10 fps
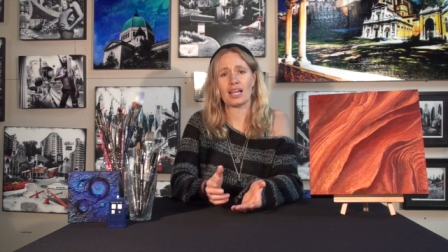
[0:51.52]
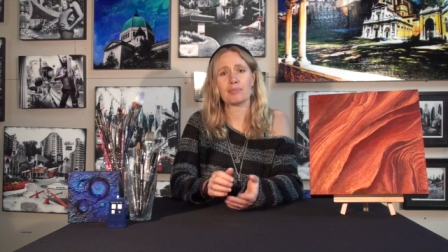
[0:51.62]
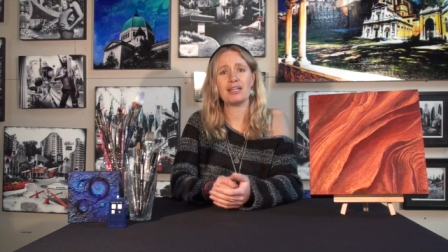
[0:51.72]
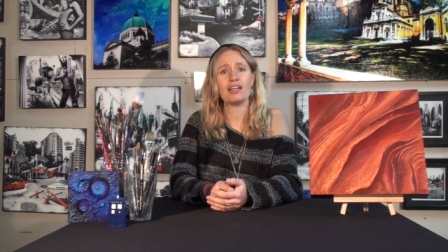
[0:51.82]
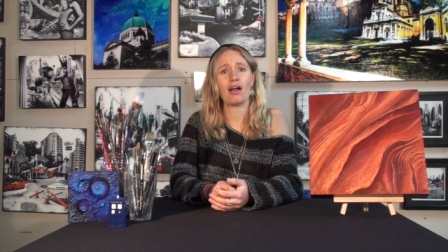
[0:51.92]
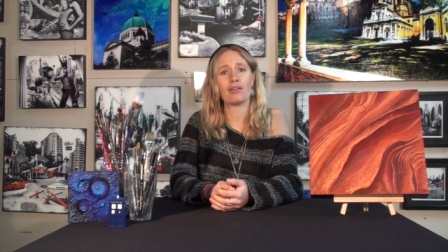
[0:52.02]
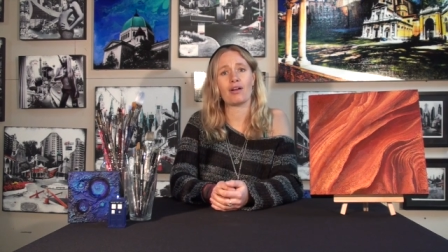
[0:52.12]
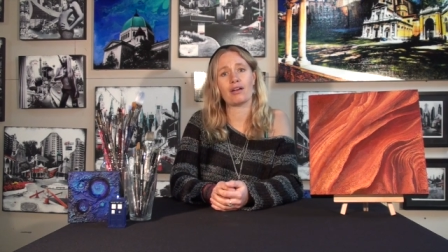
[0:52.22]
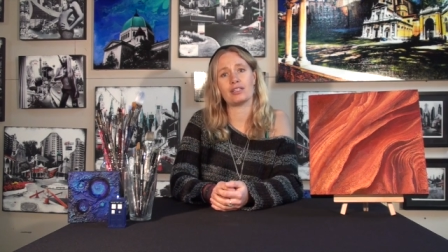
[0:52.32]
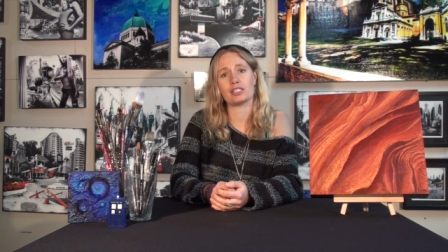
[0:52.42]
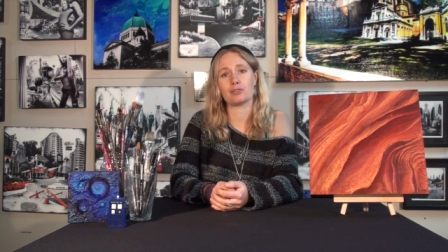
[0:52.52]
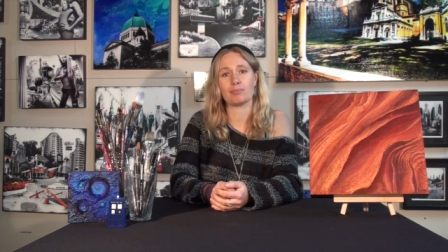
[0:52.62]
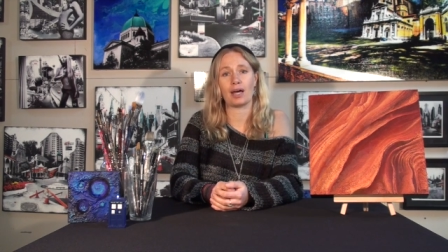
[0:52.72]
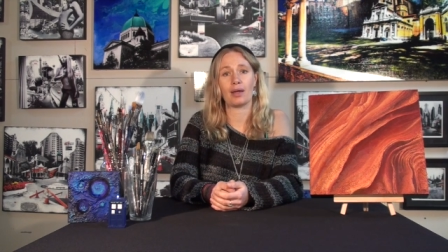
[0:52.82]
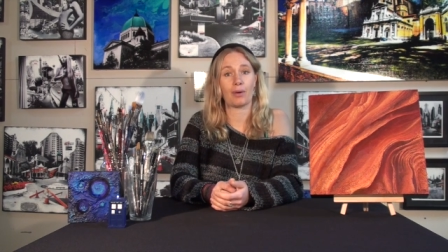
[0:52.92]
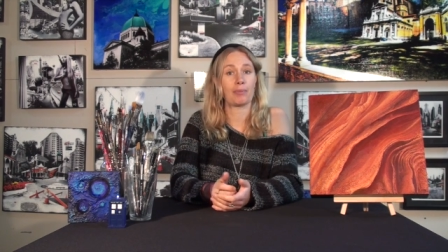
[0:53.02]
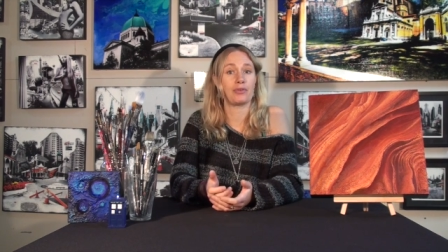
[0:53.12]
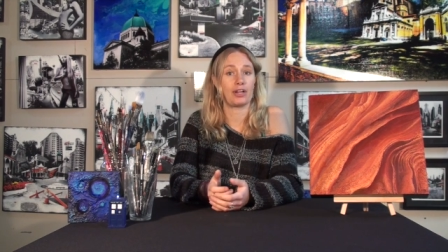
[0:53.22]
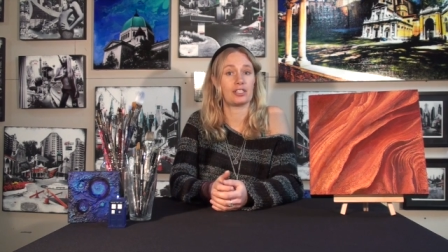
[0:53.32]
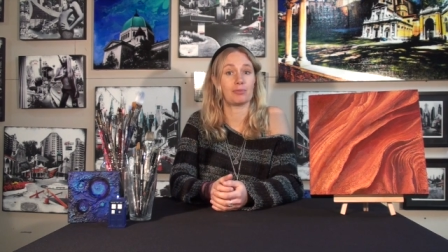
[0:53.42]
Like many other artists, my web
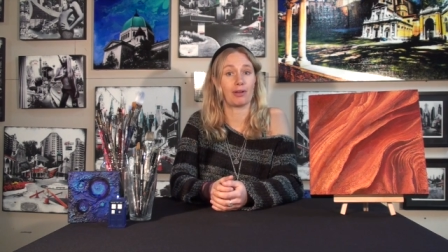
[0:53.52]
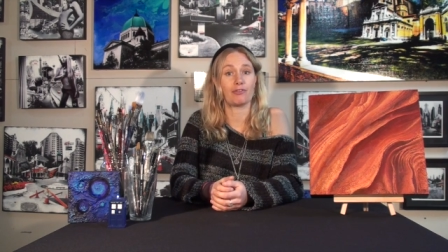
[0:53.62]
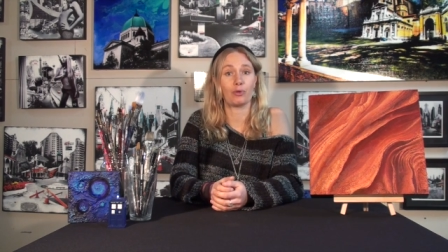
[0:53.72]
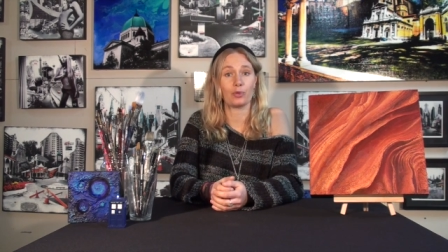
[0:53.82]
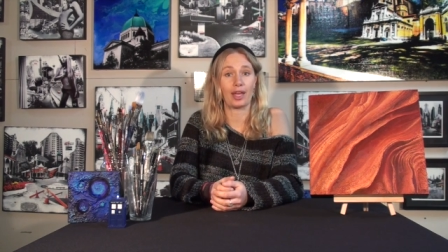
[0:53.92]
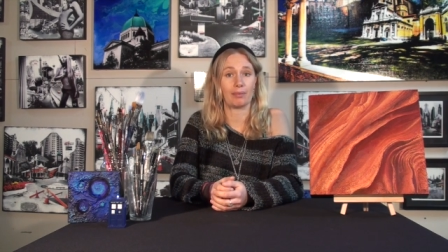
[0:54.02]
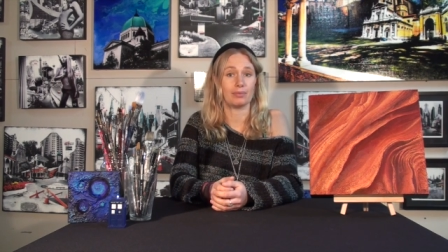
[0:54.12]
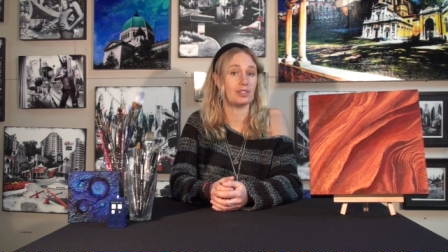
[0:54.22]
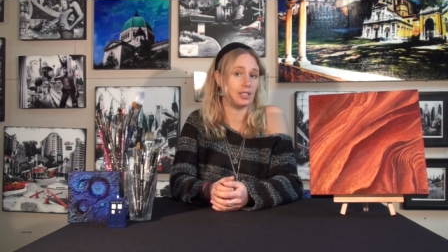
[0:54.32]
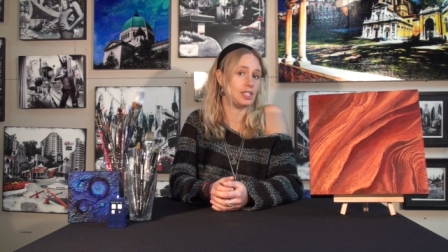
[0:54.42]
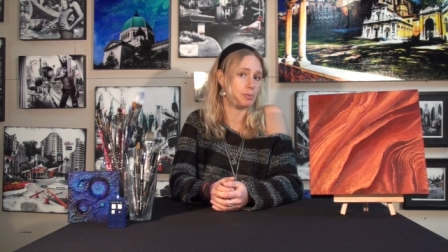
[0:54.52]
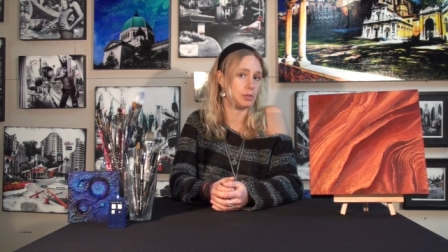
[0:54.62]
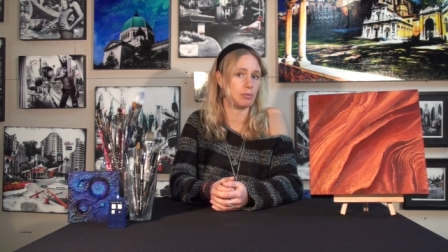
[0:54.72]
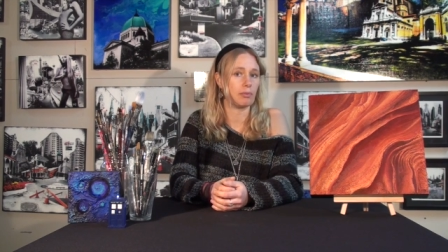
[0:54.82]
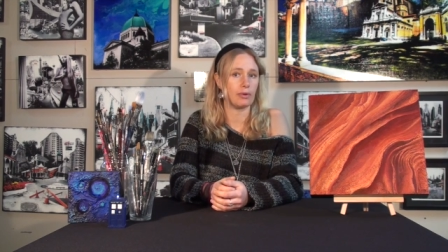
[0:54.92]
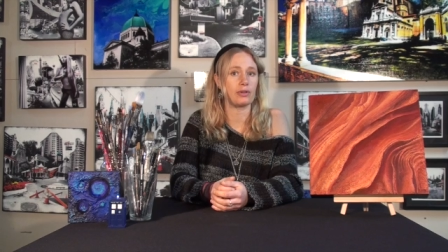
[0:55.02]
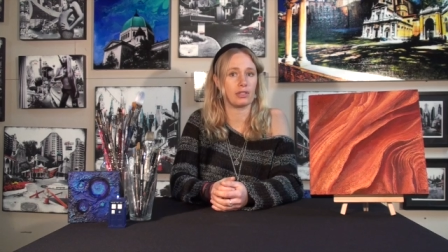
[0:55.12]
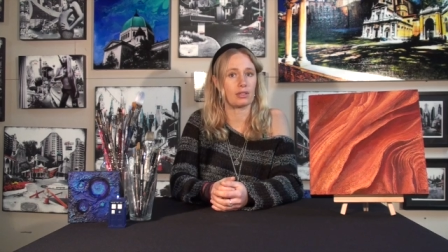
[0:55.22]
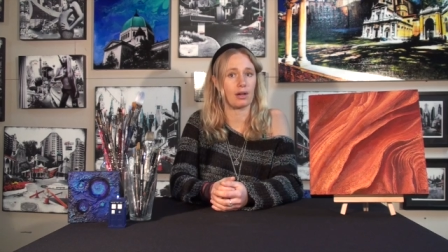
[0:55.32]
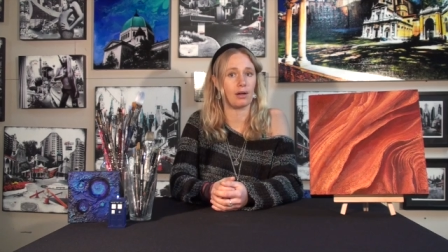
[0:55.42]
address is my full name,
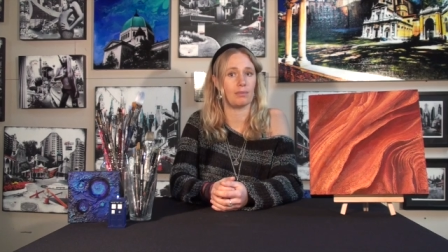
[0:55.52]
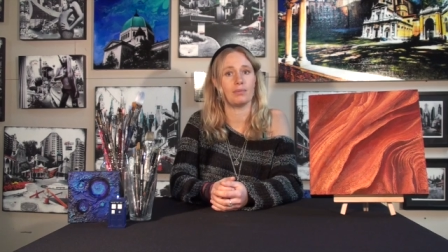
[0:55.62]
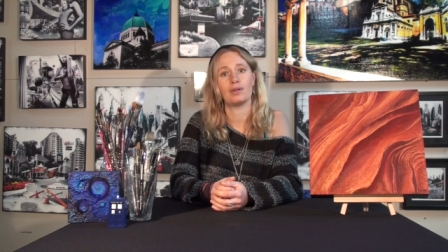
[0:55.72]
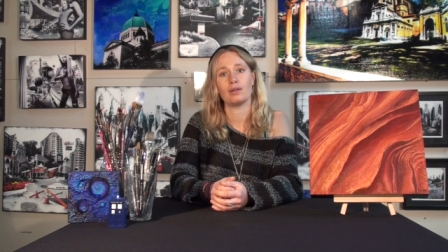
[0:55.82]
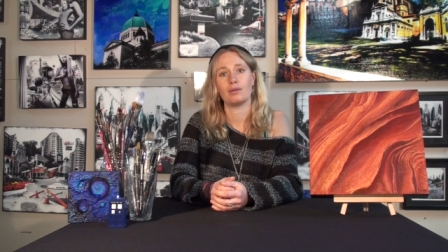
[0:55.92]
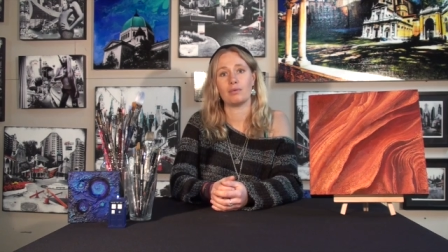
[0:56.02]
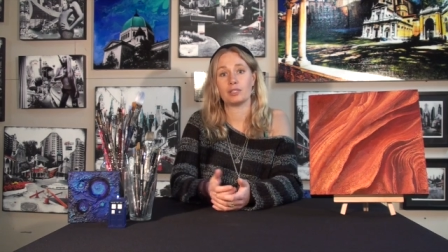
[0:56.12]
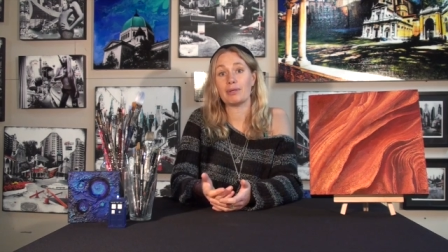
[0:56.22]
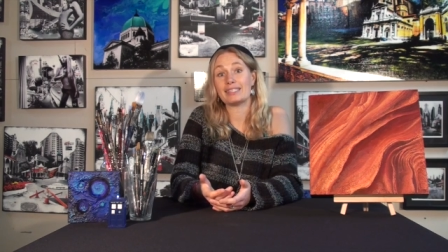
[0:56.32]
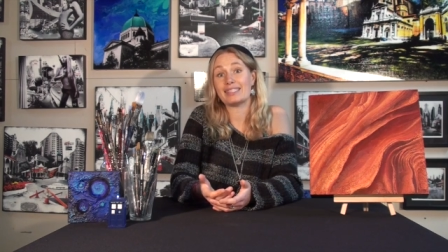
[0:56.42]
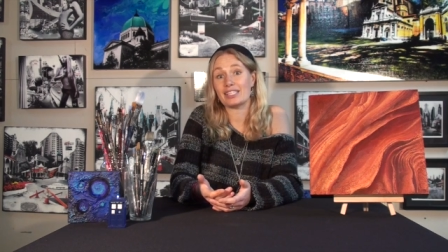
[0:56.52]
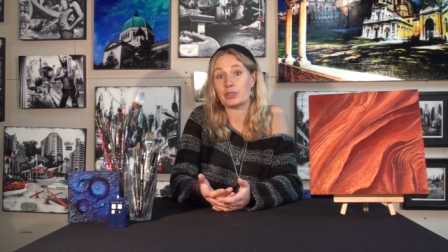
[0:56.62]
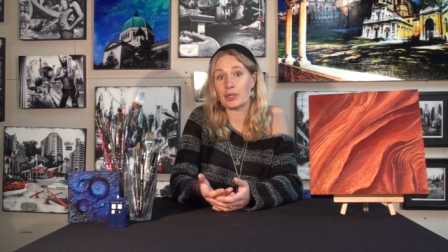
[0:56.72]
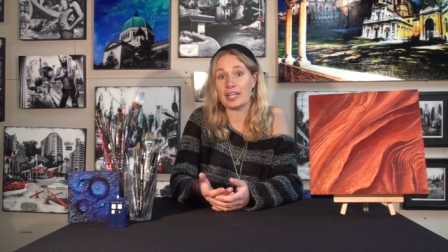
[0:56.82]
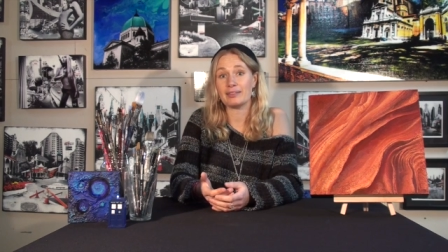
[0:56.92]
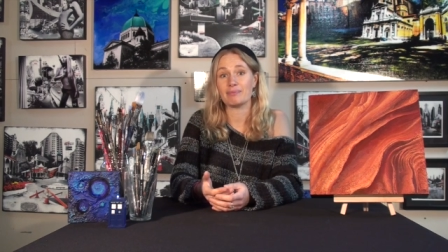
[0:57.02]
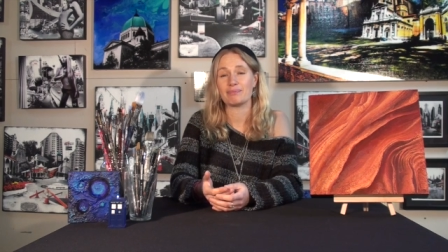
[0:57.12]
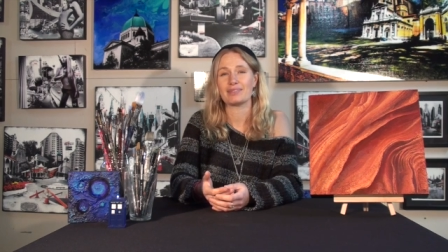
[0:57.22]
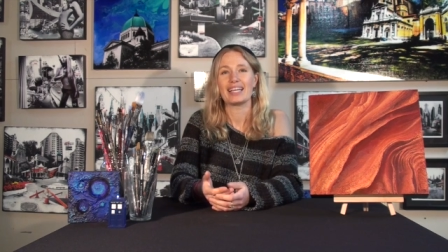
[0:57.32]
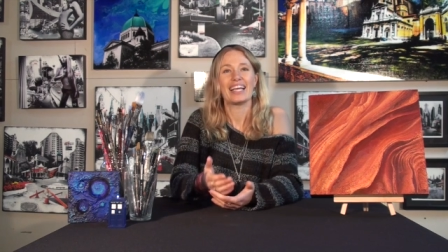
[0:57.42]
denisebuismanpilger.com, which makes sense, right?
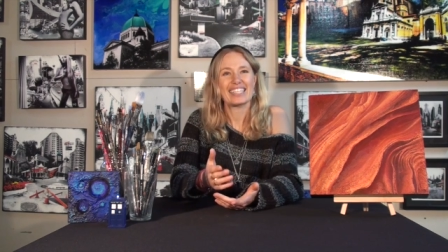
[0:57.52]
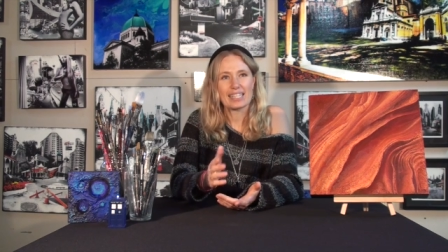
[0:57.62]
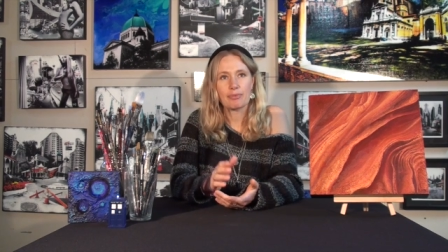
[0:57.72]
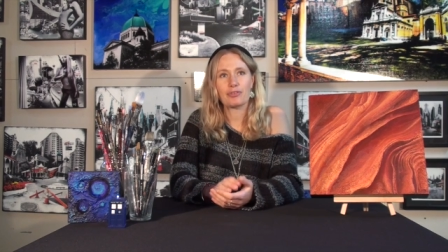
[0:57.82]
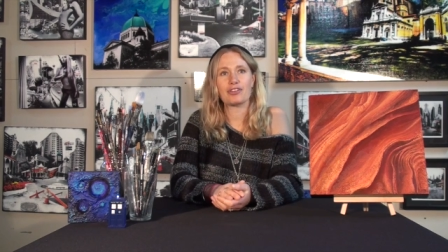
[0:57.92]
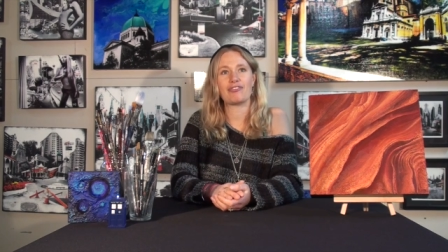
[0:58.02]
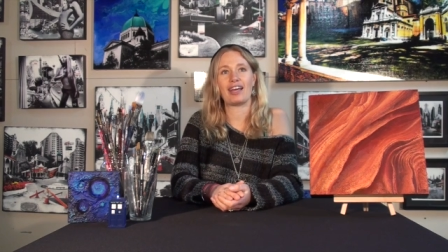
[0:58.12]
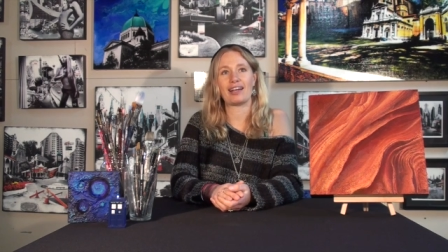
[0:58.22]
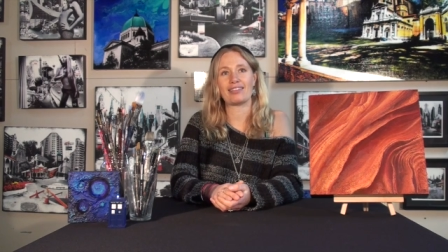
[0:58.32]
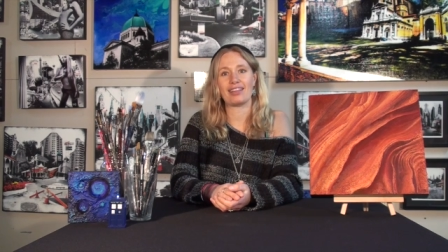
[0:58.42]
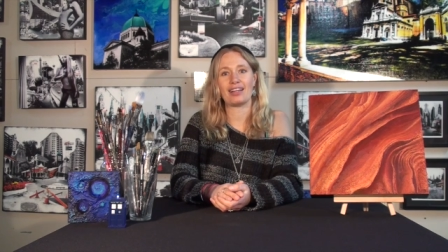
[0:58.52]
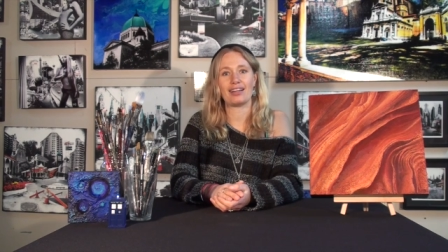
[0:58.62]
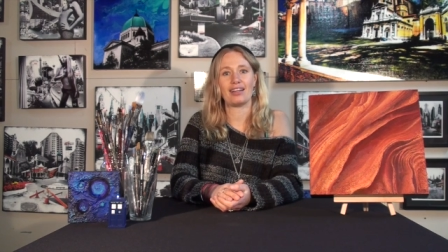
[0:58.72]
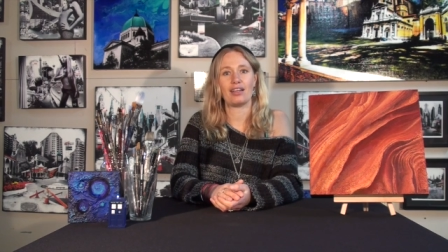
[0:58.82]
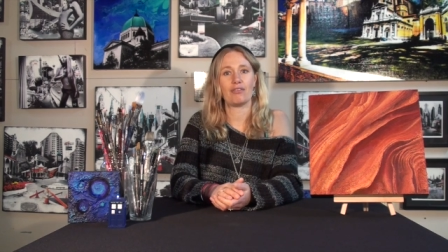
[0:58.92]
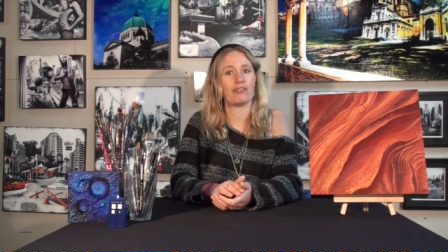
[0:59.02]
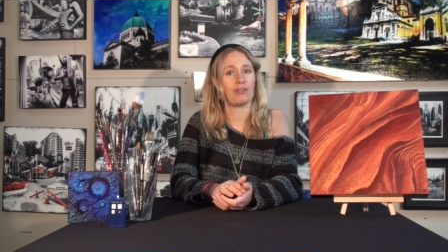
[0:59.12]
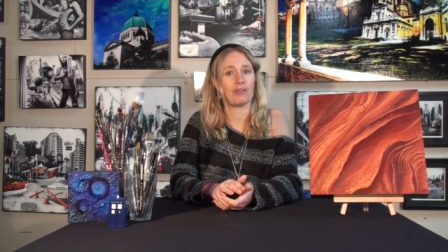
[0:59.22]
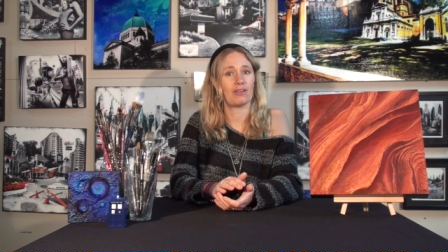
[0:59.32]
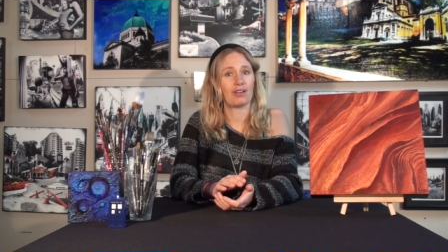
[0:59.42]
Except for the fact that if
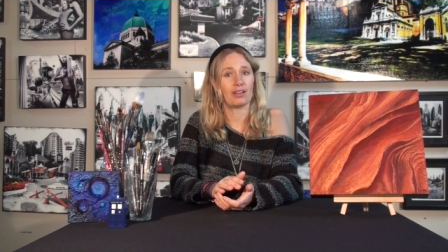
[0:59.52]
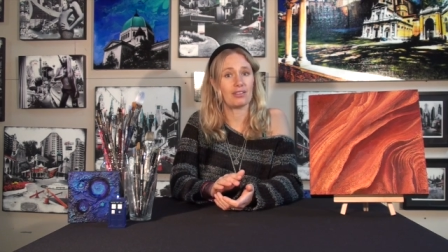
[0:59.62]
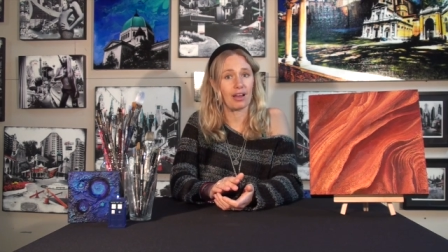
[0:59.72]
you're not